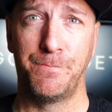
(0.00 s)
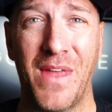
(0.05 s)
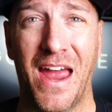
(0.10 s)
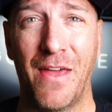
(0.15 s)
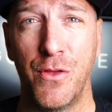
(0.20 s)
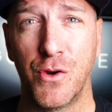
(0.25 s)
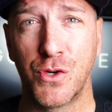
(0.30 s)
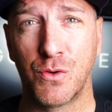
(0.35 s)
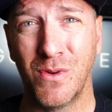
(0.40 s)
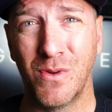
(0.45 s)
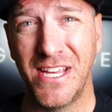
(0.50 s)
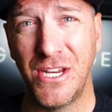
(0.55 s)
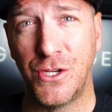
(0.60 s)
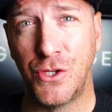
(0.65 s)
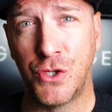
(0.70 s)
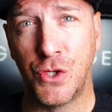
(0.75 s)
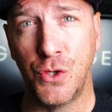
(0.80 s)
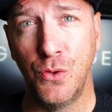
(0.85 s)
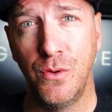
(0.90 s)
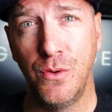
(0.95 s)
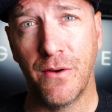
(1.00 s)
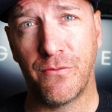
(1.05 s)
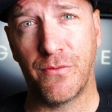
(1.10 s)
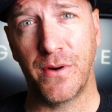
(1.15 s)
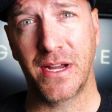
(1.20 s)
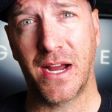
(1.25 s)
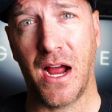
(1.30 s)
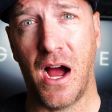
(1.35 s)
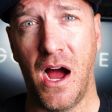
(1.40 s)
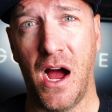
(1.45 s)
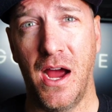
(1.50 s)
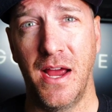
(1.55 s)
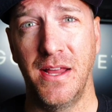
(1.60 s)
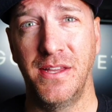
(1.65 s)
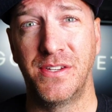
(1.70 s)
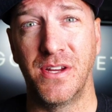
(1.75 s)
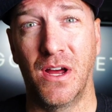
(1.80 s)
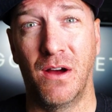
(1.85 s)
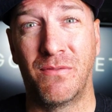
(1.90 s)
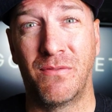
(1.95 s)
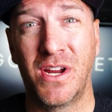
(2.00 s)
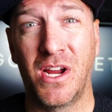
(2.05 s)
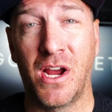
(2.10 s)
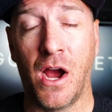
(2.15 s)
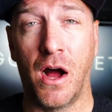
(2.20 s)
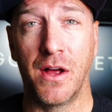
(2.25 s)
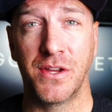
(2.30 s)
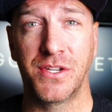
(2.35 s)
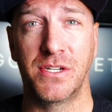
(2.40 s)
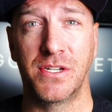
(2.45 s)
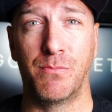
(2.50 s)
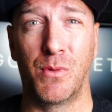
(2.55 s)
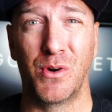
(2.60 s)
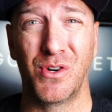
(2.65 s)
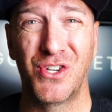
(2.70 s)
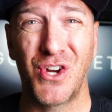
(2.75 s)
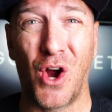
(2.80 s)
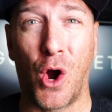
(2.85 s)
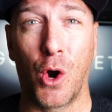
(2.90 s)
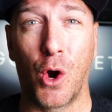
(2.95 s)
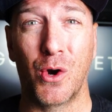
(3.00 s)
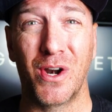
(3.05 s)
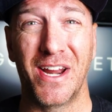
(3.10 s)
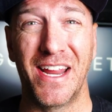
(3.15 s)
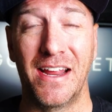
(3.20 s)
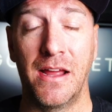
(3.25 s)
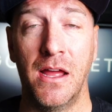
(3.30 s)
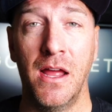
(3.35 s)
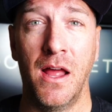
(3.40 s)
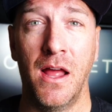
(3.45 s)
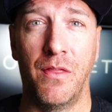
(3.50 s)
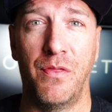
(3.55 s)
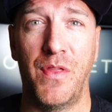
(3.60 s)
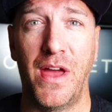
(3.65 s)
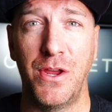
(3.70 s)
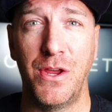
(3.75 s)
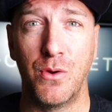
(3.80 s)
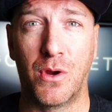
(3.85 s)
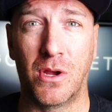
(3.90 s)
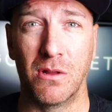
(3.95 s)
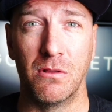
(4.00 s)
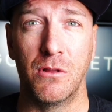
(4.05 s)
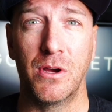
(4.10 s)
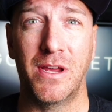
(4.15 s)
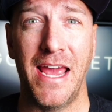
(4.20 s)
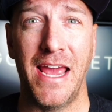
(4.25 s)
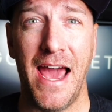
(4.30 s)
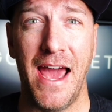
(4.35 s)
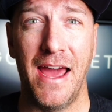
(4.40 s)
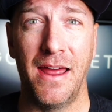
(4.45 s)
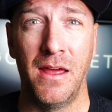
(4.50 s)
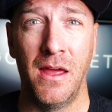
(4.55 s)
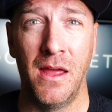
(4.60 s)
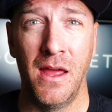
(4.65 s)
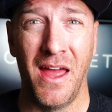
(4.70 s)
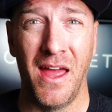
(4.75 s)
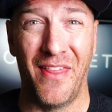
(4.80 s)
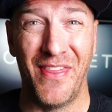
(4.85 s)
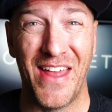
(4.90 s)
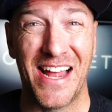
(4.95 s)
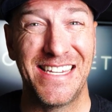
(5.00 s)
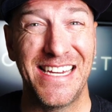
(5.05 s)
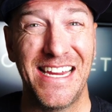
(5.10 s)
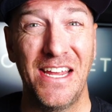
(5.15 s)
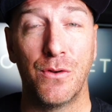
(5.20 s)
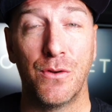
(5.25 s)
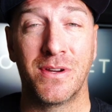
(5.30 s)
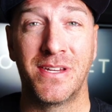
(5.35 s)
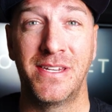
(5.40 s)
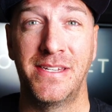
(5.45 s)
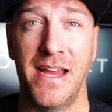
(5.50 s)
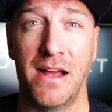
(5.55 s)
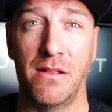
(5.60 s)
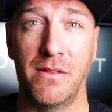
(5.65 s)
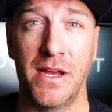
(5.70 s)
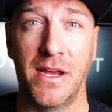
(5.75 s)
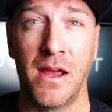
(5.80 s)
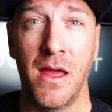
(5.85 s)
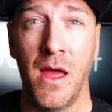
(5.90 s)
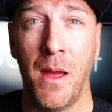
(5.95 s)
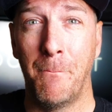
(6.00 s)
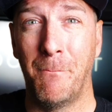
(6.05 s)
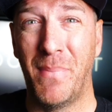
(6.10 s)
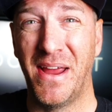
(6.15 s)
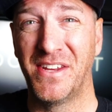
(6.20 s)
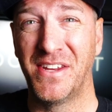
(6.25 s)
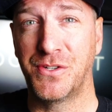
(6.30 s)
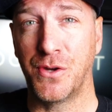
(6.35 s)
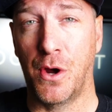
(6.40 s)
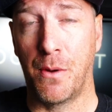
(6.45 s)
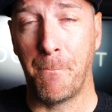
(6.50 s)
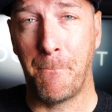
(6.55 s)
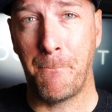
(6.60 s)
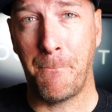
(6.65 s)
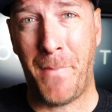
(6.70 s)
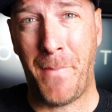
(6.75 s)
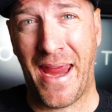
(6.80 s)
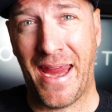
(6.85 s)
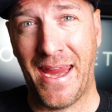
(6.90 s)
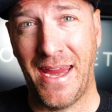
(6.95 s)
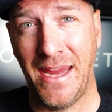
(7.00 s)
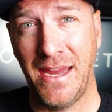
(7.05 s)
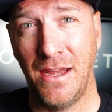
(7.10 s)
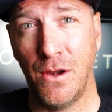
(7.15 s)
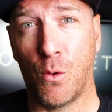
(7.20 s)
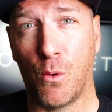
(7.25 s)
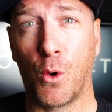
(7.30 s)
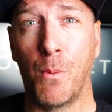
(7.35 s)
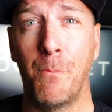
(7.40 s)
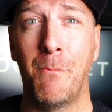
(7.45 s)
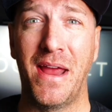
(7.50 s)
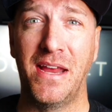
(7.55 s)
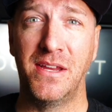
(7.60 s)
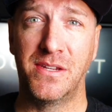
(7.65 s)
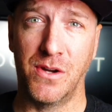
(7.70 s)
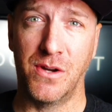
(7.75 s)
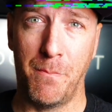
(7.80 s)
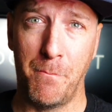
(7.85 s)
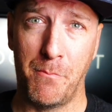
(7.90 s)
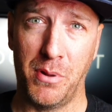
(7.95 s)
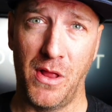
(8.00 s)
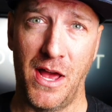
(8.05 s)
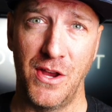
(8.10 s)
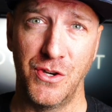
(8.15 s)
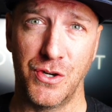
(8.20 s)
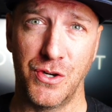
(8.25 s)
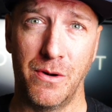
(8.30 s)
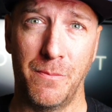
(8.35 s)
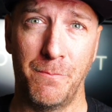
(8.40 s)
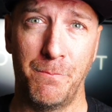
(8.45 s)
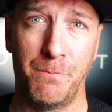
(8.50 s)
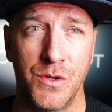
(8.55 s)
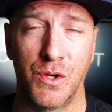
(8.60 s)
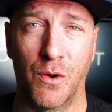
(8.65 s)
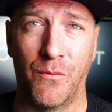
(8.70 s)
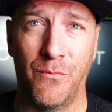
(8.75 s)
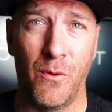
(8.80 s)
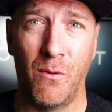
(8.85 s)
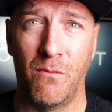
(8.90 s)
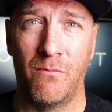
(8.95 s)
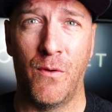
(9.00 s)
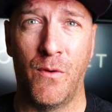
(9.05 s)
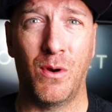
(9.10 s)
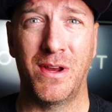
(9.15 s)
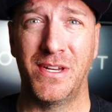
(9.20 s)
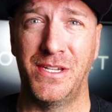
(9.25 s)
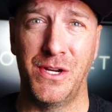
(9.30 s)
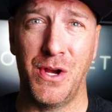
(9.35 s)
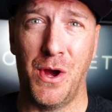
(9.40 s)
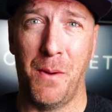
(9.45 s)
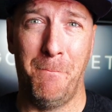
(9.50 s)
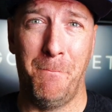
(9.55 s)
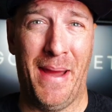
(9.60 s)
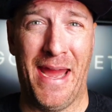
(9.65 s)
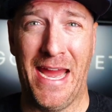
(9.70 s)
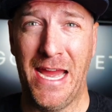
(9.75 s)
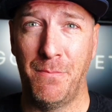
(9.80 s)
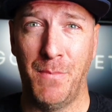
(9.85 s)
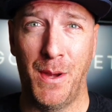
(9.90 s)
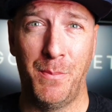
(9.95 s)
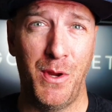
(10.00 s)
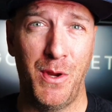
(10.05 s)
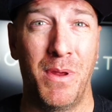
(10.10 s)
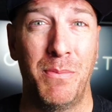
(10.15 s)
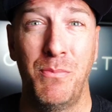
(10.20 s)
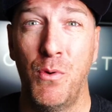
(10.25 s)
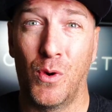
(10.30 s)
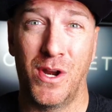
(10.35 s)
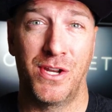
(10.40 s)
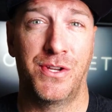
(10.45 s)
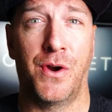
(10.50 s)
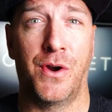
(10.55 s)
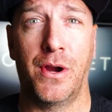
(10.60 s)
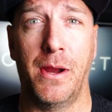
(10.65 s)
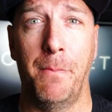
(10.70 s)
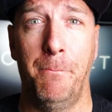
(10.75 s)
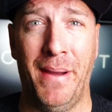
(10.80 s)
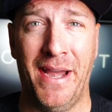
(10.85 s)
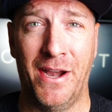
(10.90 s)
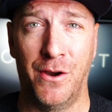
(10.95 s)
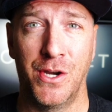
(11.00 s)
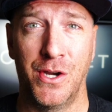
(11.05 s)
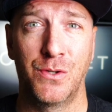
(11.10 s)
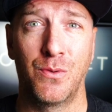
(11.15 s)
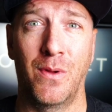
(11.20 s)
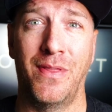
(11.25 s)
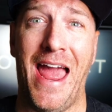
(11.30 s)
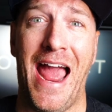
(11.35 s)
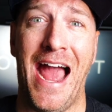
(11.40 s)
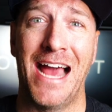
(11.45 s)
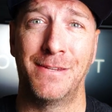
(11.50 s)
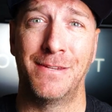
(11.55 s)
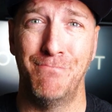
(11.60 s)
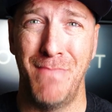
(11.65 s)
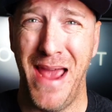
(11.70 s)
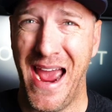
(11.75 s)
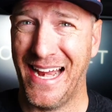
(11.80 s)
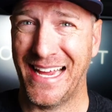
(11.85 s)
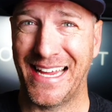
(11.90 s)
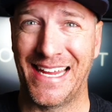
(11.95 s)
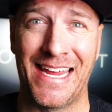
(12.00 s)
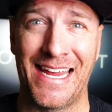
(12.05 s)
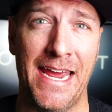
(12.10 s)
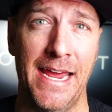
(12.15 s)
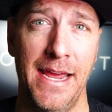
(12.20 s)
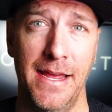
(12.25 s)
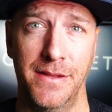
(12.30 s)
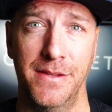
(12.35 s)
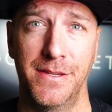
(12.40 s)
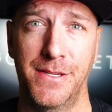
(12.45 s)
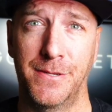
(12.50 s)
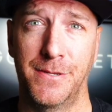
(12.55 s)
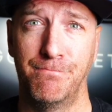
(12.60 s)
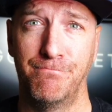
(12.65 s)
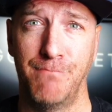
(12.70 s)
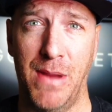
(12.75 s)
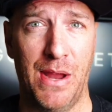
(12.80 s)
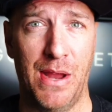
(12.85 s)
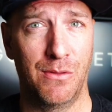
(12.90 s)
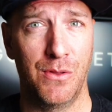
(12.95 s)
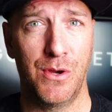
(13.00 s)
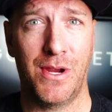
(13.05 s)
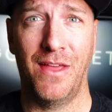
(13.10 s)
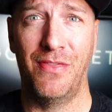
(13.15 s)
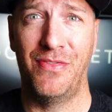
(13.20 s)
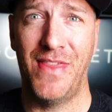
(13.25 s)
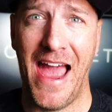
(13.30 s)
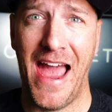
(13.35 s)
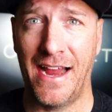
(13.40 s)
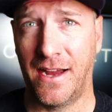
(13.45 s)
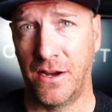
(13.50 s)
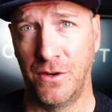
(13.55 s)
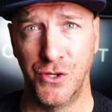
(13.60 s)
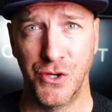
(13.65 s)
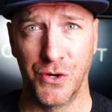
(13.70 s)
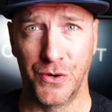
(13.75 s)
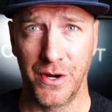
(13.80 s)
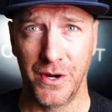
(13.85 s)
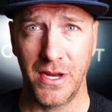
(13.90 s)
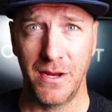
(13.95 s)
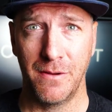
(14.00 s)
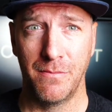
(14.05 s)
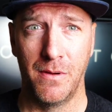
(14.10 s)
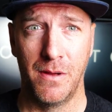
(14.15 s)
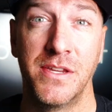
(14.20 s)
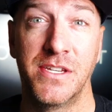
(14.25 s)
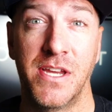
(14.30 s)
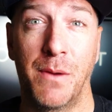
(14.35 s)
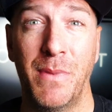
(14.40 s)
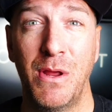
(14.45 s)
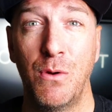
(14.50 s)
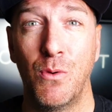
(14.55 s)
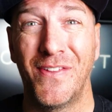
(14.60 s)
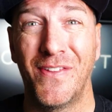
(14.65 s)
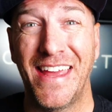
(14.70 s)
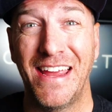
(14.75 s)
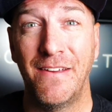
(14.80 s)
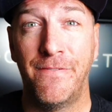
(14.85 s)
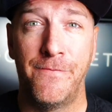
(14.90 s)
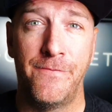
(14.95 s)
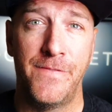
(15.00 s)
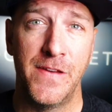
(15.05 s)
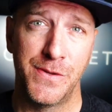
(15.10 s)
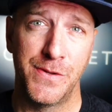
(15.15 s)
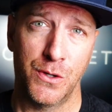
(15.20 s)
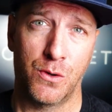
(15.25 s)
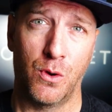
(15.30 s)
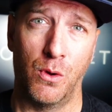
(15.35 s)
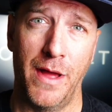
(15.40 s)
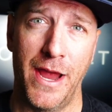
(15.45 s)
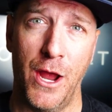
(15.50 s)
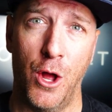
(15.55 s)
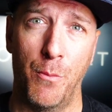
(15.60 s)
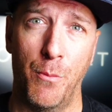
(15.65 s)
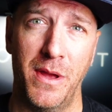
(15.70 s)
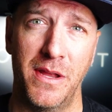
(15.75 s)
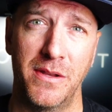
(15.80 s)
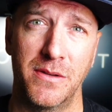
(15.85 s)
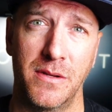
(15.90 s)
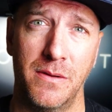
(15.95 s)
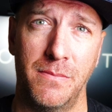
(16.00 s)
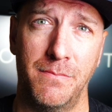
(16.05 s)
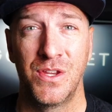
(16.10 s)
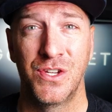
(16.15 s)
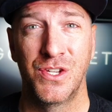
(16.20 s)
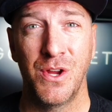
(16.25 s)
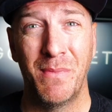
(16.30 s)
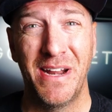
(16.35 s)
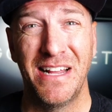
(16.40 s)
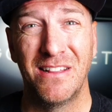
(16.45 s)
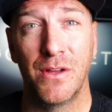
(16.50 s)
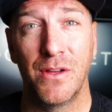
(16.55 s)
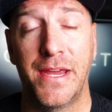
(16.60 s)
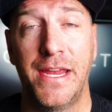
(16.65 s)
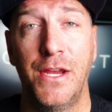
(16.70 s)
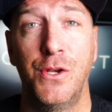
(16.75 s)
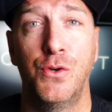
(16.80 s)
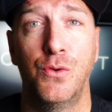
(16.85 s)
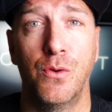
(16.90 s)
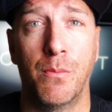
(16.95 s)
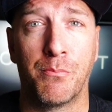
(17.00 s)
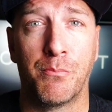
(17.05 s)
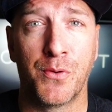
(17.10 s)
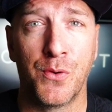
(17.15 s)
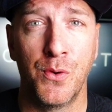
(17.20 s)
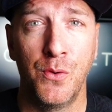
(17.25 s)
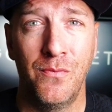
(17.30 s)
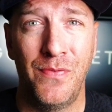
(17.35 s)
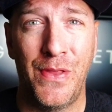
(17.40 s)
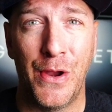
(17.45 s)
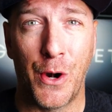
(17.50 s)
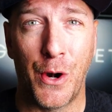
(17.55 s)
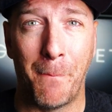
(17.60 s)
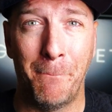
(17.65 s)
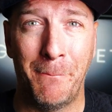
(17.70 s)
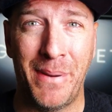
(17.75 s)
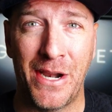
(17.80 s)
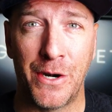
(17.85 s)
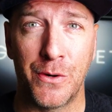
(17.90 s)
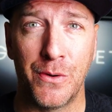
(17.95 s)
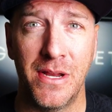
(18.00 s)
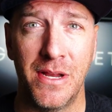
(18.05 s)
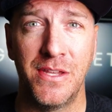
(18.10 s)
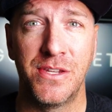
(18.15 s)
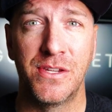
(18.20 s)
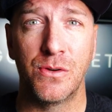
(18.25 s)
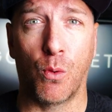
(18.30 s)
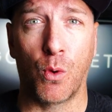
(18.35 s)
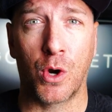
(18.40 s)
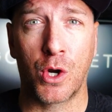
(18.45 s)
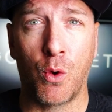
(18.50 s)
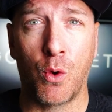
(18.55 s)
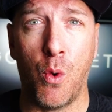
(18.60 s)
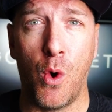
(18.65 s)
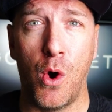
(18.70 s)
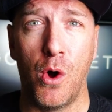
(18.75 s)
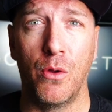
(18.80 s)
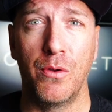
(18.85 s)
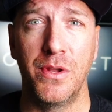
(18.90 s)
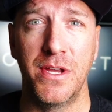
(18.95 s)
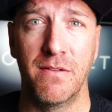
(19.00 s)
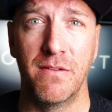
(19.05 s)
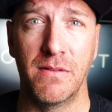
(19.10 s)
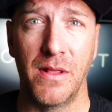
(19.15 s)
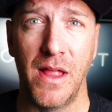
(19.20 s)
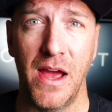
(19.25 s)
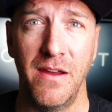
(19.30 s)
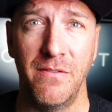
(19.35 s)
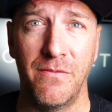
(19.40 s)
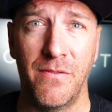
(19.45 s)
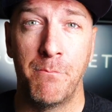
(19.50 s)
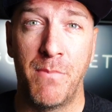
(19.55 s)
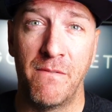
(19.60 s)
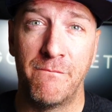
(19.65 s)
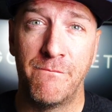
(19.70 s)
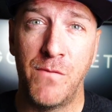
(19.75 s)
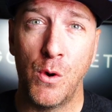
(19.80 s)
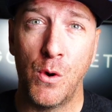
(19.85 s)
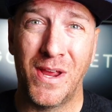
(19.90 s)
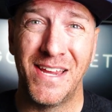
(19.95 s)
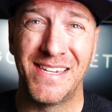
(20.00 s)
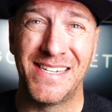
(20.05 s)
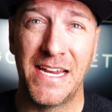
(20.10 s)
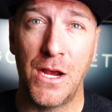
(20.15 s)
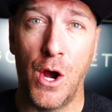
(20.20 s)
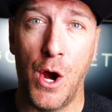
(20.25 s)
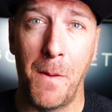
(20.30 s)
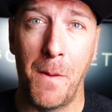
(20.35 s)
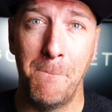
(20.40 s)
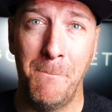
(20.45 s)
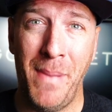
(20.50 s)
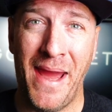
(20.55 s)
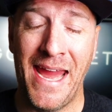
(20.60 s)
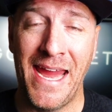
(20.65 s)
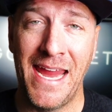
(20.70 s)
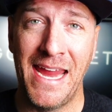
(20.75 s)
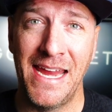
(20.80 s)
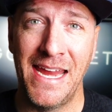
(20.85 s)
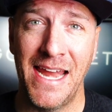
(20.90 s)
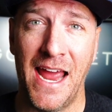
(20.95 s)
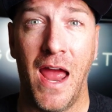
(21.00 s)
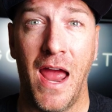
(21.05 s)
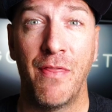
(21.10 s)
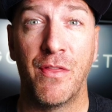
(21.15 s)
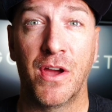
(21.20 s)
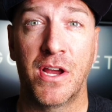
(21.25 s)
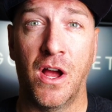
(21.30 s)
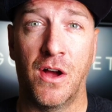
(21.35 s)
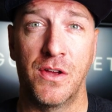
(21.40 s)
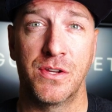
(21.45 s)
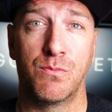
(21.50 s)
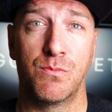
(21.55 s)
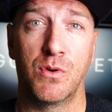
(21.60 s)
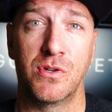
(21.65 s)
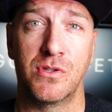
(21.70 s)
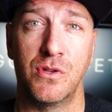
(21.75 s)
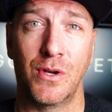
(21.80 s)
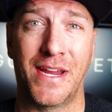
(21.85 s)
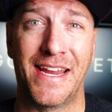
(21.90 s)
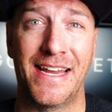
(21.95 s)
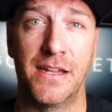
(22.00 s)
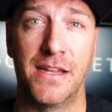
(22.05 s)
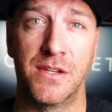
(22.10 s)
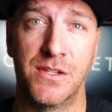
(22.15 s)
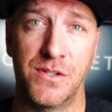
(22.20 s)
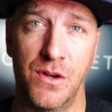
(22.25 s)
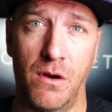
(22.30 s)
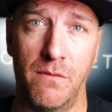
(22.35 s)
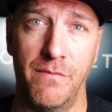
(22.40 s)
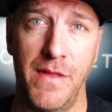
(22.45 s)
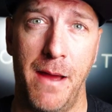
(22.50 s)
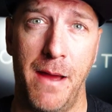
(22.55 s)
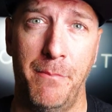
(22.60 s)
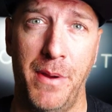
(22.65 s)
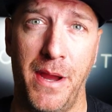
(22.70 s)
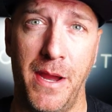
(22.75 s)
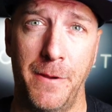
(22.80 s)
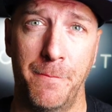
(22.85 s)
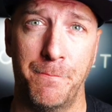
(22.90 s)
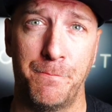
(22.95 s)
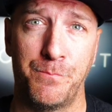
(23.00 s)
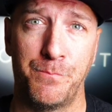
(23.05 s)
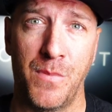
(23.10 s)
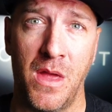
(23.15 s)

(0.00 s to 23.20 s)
And there's really 2 different kinds of customer targeting that you can look at, and that's either selling based on pain or based on pleasure. So focusing on pain, maybe you want to target parents with asthmatic kids and look at that journey. Somebody with a physical ailment, somebody looking to improve their appearance or quality of life, but focusing on pain and the customers looking to solve that pain.